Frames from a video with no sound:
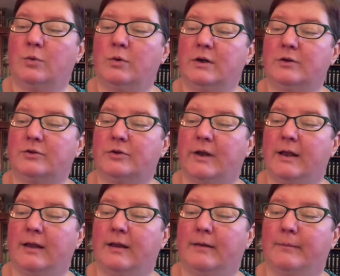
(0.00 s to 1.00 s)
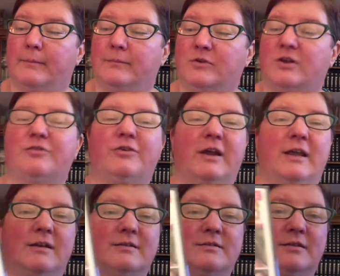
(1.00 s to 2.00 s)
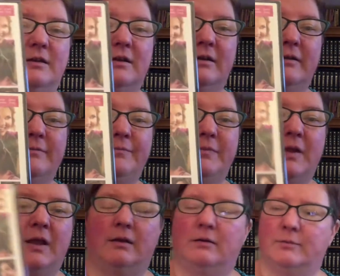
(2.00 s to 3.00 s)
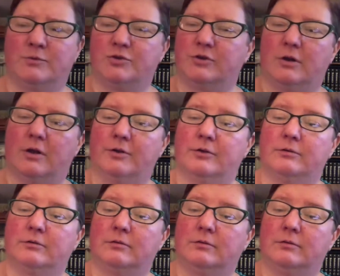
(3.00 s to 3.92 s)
what is her name? Jennifer Aniston in it. And I'm sure other,